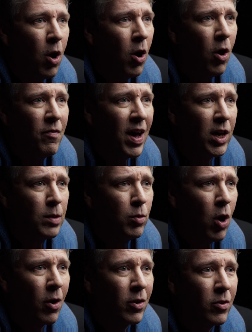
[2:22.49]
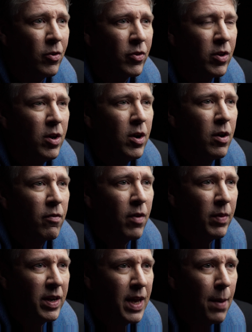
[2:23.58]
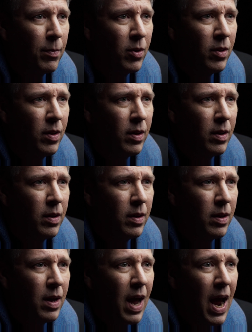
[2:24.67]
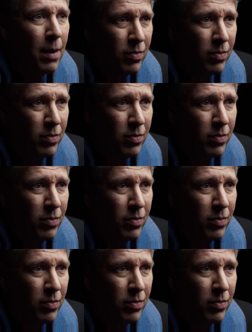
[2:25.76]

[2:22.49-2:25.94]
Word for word: all valuable articles from the temple